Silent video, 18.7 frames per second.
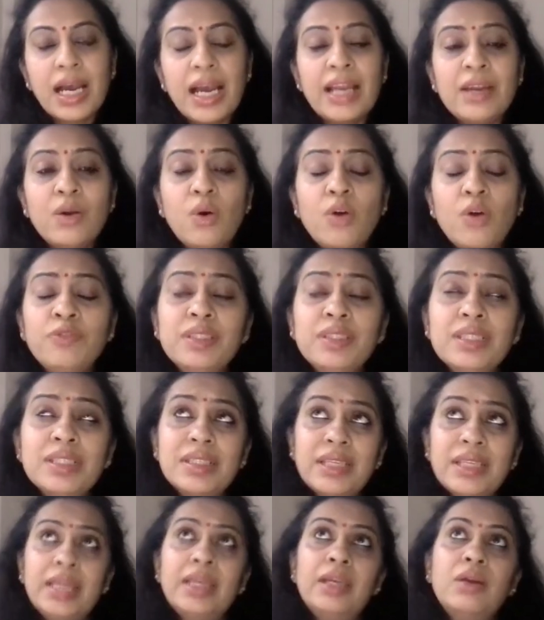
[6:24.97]
I often
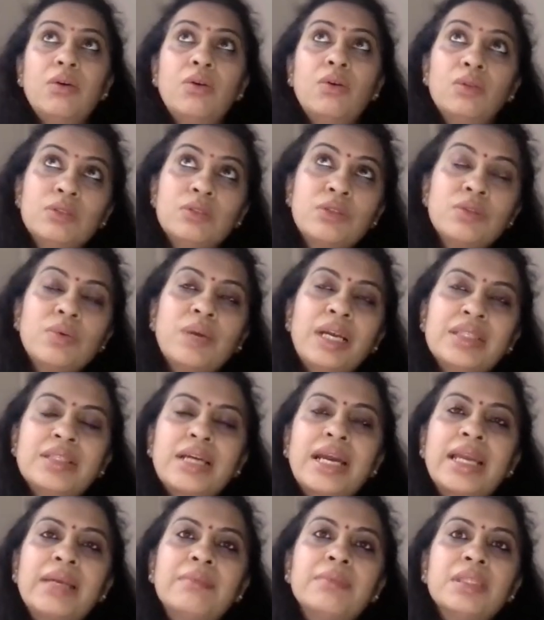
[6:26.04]
say also at
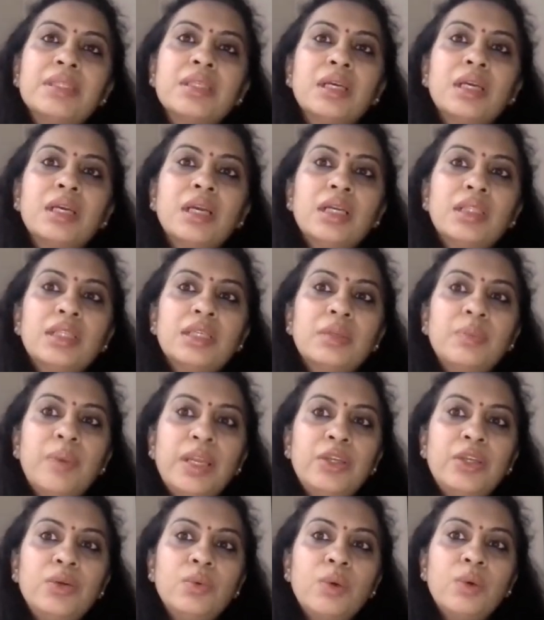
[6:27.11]
times that
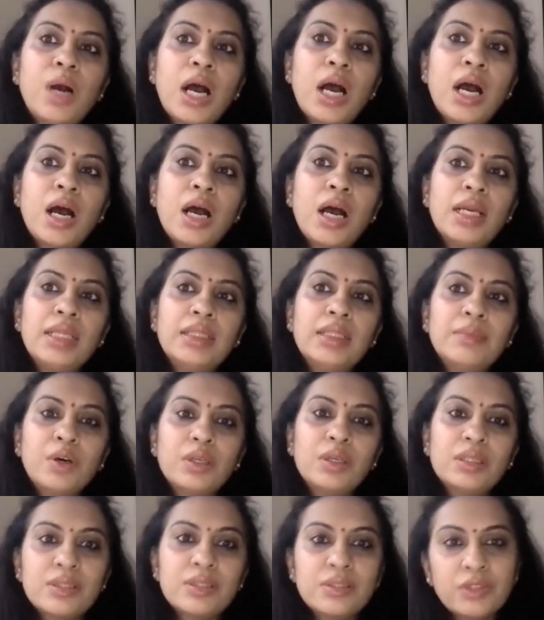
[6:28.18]
when you are in the
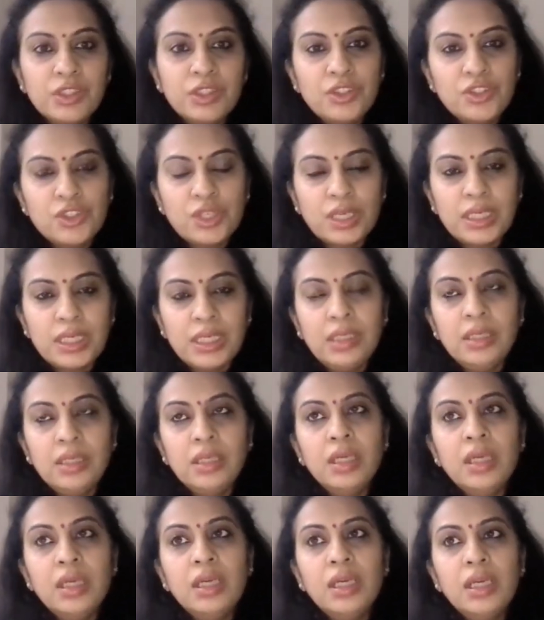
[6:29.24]
Montessori journey,
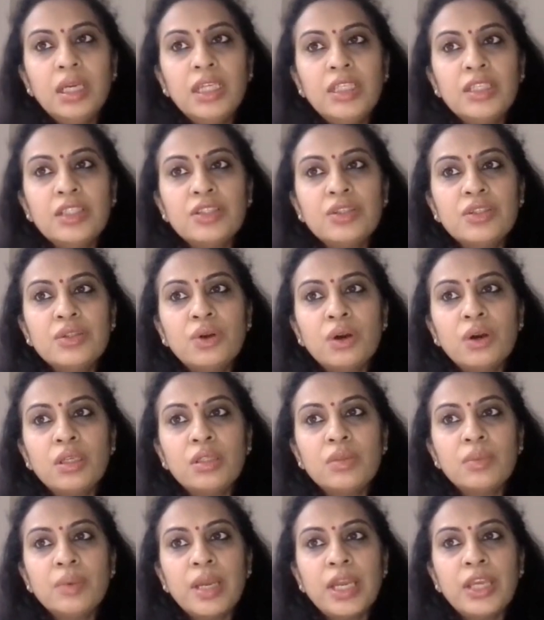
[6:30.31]
it is
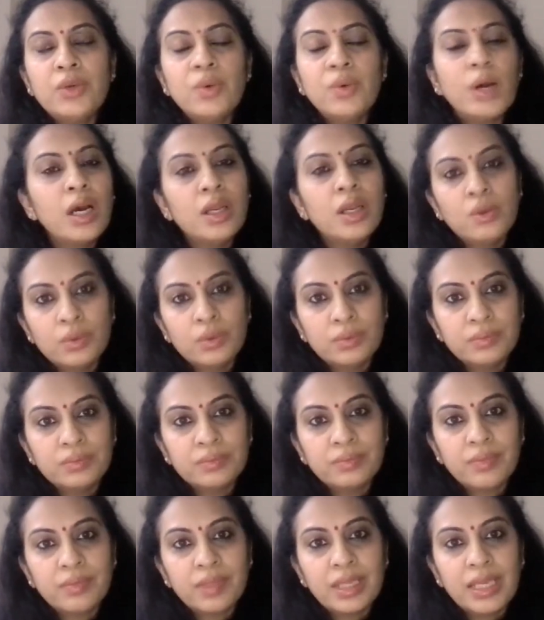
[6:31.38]
not where you are alone.
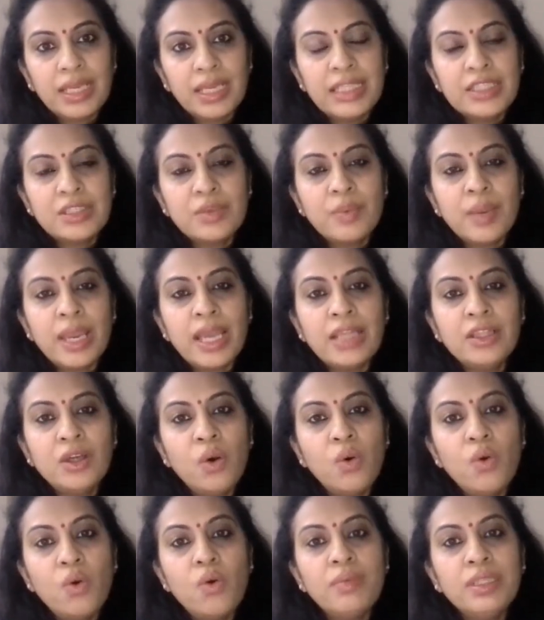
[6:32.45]
It's where the
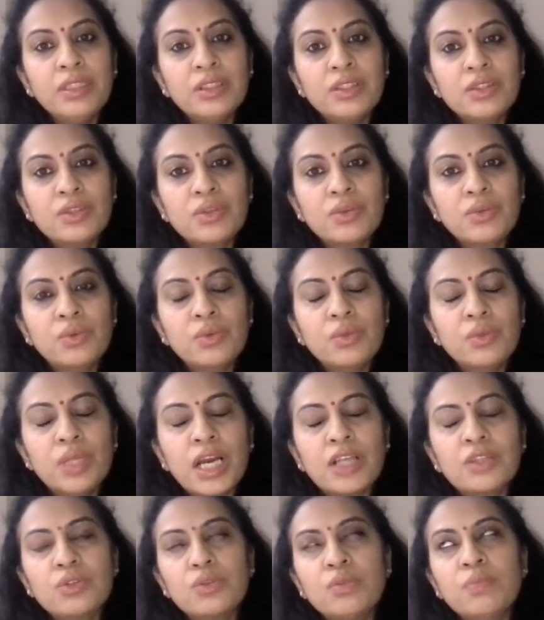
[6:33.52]
home and the school
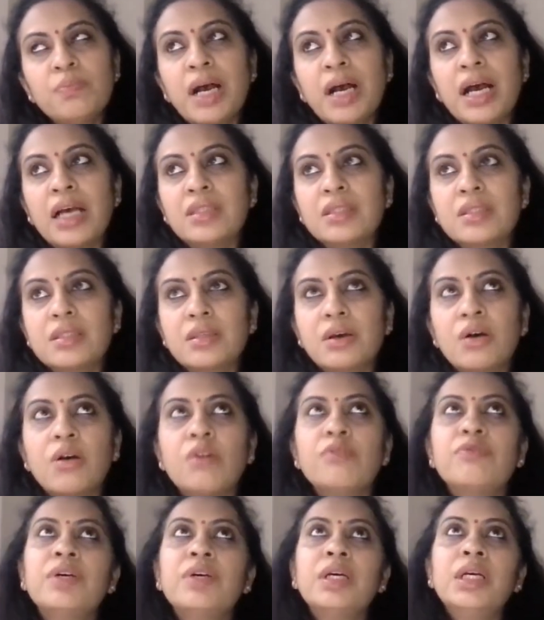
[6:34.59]
are two parts
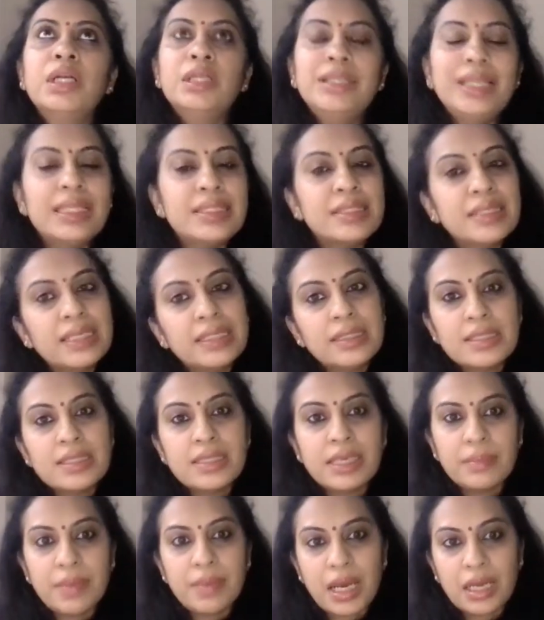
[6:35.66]
of, let's say, the
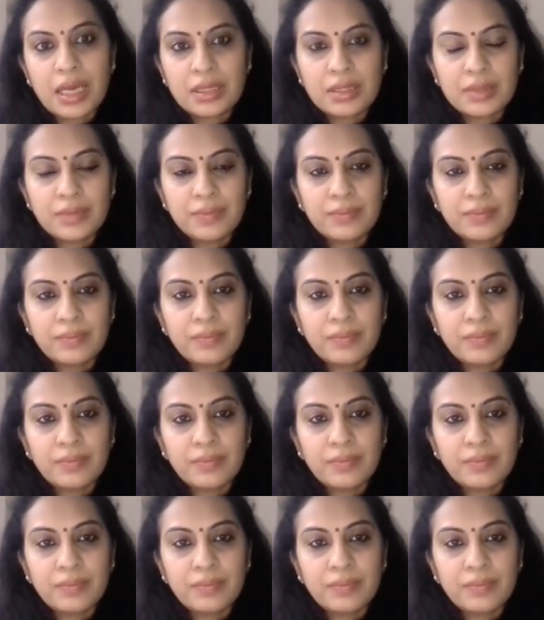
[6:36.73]
same heart.